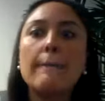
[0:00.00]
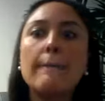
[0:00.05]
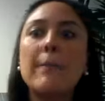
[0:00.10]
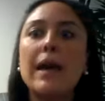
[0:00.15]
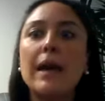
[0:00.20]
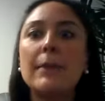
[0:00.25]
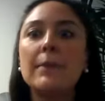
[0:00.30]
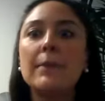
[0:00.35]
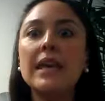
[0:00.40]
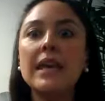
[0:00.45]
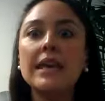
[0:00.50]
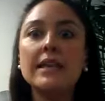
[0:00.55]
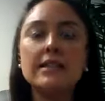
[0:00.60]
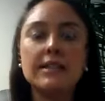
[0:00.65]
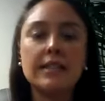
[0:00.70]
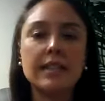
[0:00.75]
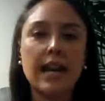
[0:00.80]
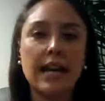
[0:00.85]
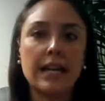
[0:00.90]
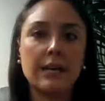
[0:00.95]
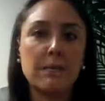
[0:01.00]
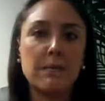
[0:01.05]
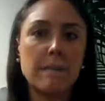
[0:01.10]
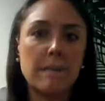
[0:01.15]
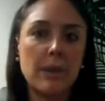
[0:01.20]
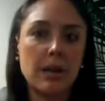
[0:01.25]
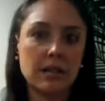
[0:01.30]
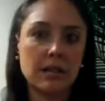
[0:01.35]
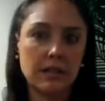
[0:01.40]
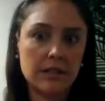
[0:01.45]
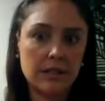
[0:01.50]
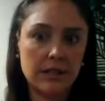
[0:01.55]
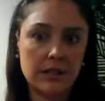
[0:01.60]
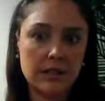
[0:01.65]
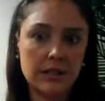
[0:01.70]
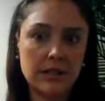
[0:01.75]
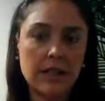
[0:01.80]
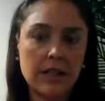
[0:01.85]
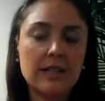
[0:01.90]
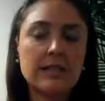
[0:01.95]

Baby is 9 months.